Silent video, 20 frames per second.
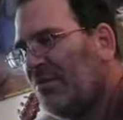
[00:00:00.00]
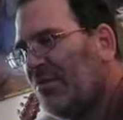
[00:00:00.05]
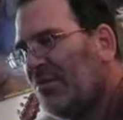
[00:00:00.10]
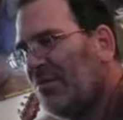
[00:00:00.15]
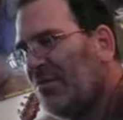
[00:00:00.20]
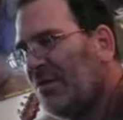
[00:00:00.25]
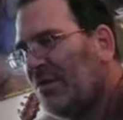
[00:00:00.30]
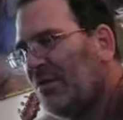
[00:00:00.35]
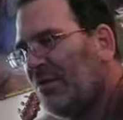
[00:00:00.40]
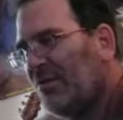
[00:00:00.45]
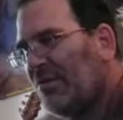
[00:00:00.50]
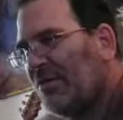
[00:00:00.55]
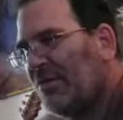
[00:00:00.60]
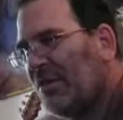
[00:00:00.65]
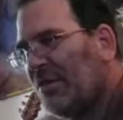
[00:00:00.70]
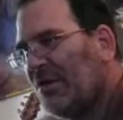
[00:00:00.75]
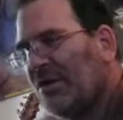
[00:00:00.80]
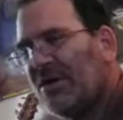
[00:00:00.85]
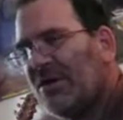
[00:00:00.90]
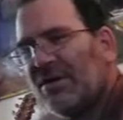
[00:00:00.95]
where
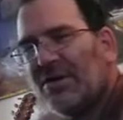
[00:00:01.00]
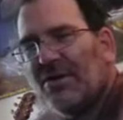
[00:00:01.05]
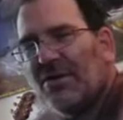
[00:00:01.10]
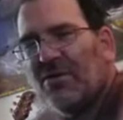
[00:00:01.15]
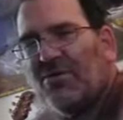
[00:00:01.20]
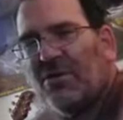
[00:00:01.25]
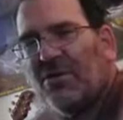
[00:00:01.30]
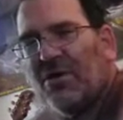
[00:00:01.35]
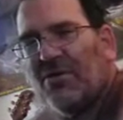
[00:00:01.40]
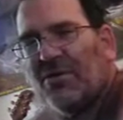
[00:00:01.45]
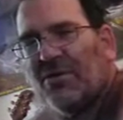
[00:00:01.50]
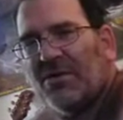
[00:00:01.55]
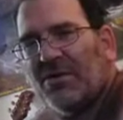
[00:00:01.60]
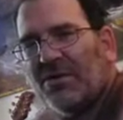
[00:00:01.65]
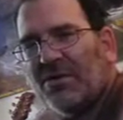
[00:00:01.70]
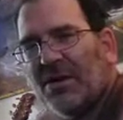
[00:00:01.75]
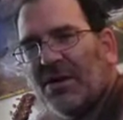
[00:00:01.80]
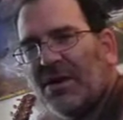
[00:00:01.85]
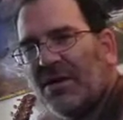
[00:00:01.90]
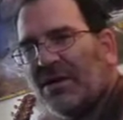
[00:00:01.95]
there is no
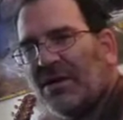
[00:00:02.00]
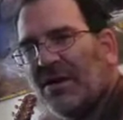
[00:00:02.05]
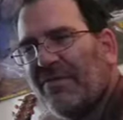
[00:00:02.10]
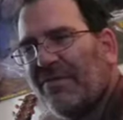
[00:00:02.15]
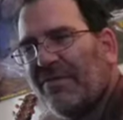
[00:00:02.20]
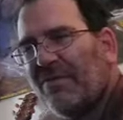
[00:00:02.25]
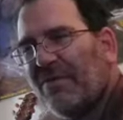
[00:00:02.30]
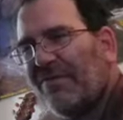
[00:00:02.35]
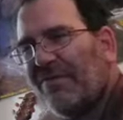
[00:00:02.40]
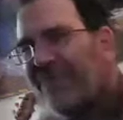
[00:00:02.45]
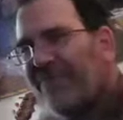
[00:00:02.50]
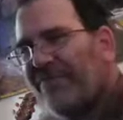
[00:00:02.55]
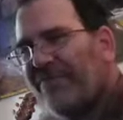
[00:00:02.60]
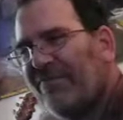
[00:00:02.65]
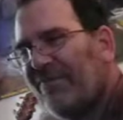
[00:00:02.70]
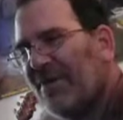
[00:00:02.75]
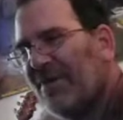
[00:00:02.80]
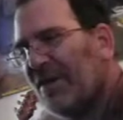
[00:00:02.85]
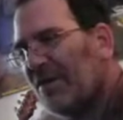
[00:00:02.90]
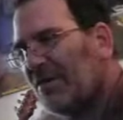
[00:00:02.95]
poetry except for
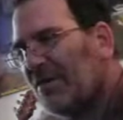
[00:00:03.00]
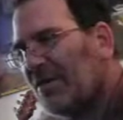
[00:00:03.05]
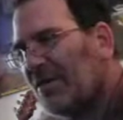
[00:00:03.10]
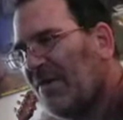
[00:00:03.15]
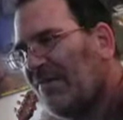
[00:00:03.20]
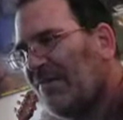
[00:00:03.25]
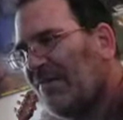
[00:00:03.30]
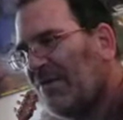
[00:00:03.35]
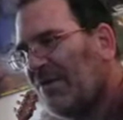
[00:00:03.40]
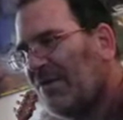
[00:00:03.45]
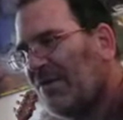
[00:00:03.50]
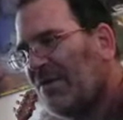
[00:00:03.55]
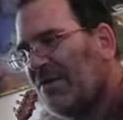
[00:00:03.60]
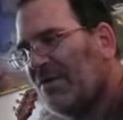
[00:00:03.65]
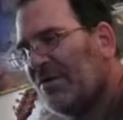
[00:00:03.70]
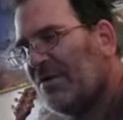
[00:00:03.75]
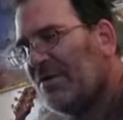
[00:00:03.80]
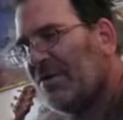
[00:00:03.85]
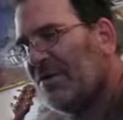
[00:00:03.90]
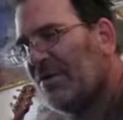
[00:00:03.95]

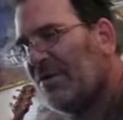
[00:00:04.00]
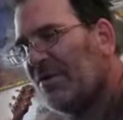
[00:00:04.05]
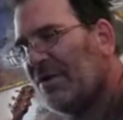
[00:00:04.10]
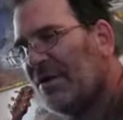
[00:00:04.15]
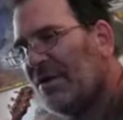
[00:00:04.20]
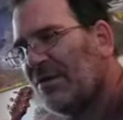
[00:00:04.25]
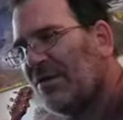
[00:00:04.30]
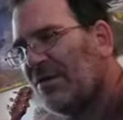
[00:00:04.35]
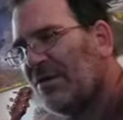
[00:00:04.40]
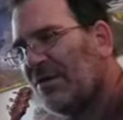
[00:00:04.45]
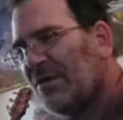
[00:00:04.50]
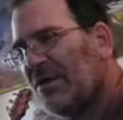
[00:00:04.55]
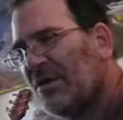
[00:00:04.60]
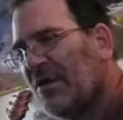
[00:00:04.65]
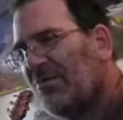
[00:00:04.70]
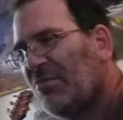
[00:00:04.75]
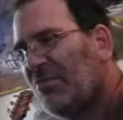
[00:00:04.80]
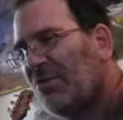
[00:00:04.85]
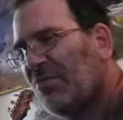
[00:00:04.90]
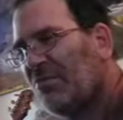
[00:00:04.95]
the digits and
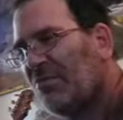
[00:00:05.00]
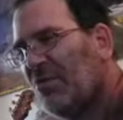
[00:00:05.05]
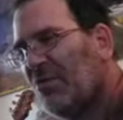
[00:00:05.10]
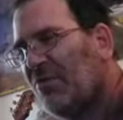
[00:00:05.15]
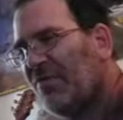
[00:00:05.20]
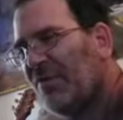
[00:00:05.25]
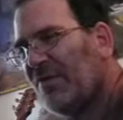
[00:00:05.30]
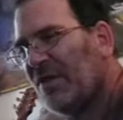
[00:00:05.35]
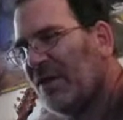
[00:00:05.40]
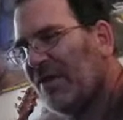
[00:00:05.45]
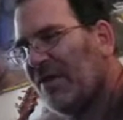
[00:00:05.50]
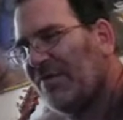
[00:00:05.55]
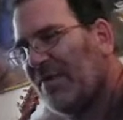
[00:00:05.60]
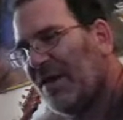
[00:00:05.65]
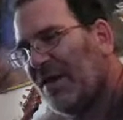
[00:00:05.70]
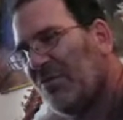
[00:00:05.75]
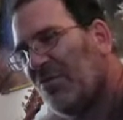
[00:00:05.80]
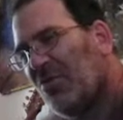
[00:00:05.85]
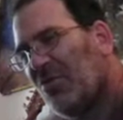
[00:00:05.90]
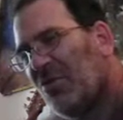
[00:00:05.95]
numbers moving, if
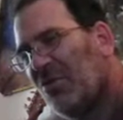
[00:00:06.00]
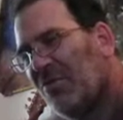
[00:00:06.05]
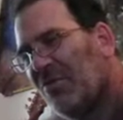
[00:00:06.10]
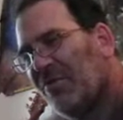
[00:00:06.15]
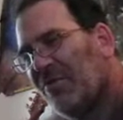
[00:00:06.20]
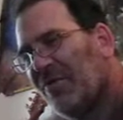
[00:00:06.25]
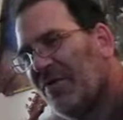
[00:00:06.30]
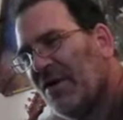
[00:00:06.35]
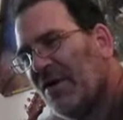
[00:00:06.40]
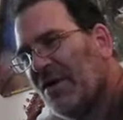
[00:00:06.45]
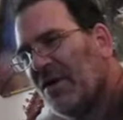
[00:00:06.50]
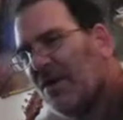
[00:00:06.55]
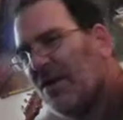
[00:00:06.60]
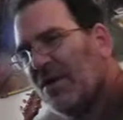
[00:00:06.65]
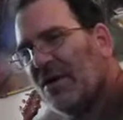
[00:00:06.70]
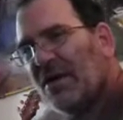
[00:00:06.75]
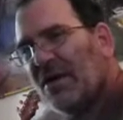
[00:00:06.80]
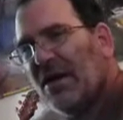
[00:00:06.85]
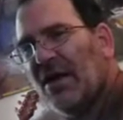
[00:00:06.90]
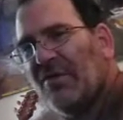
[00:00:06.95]
they'd move.
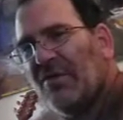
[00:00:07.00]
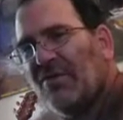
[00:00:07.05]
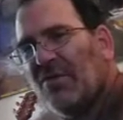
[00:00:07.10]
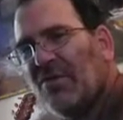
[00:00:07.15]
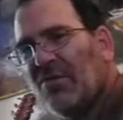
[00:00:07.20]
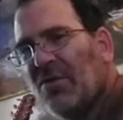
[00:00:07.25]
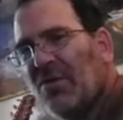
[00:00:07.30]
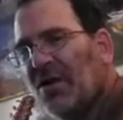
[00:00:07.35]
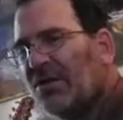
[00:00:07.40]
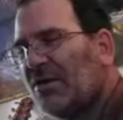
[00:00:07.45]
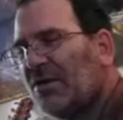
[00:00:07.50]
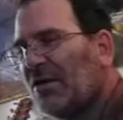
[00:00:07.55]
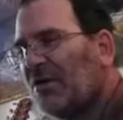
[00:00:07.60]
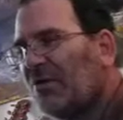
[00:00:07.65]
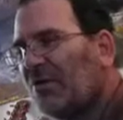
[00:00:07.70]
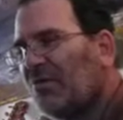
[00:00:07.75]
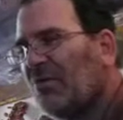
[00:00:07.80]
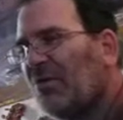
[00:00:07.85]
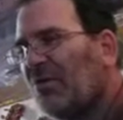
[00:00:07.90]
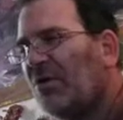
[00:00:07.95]
I've been watching
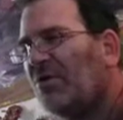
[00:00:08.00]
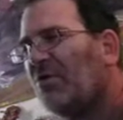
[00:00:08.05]
this one